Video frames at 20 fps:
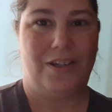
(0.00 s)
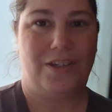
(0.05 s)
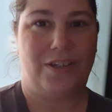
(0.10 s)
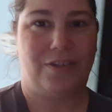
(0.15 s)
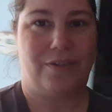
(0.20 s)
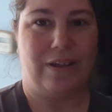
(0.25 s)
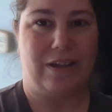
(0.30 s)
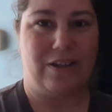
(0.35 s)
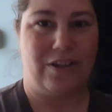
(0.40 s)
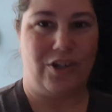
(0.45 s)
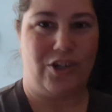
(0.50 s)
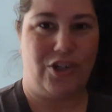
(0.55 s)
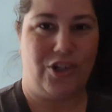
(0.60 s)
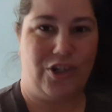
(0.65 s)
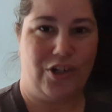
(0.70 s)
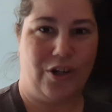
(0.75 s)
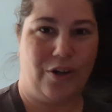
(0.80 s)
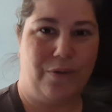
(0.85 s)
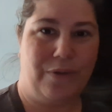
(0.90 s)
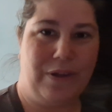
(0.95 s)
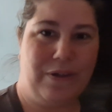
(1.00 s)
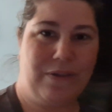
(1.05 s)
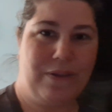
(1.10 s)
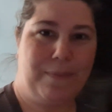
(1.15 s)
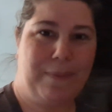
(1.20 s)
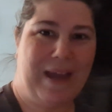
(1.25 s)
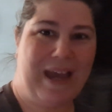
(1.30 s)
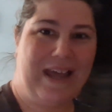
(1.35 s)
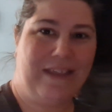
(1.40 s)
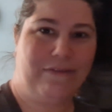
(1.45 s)
so I could show you
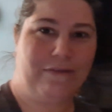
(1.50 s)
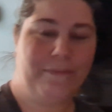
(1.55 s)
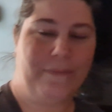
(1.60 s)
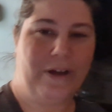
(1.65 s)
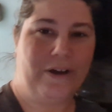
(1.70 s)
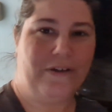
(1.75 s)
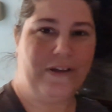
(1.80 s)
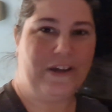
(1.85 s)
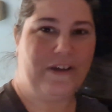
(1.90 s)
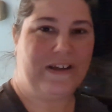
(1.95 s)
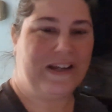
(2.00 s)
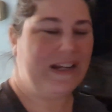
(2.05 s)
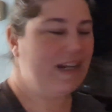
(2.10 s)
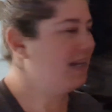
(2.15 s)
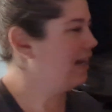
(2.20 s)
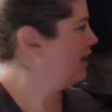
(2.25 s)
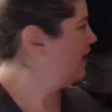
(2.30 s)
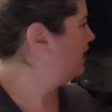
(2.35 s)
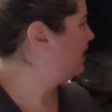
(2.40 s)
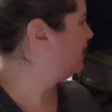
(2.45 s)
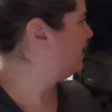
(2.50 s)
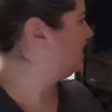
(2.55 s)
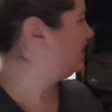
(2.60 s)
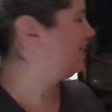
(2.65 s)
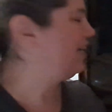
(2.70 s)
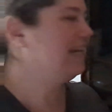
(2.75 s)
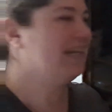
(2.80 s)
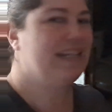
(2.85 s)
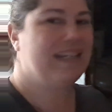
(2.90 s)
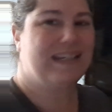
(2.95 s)
the bathroom. Oh, you can kind of
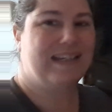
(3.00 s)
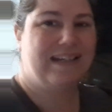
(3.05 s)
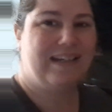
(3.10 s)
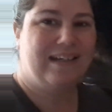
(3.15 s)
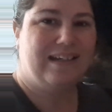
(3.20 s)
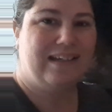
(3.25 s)
see it.